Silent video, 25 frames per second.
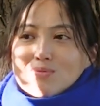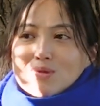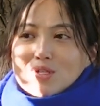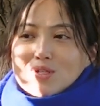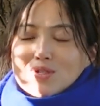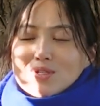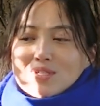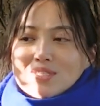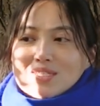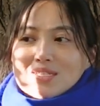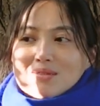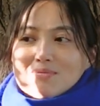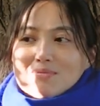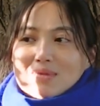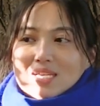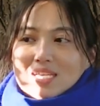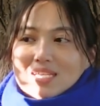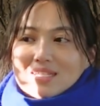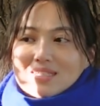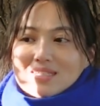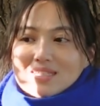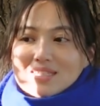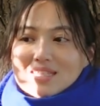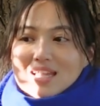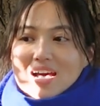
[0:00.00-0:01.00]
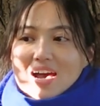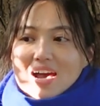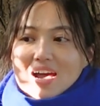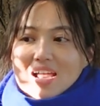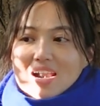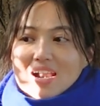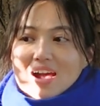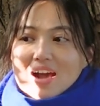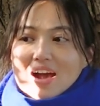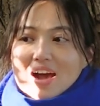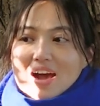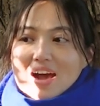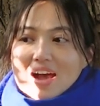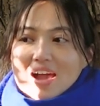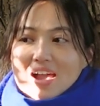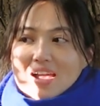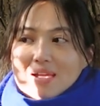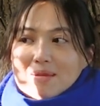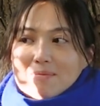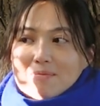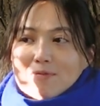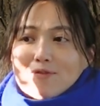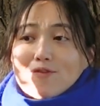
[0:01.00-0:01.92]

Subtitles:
because it means that I'm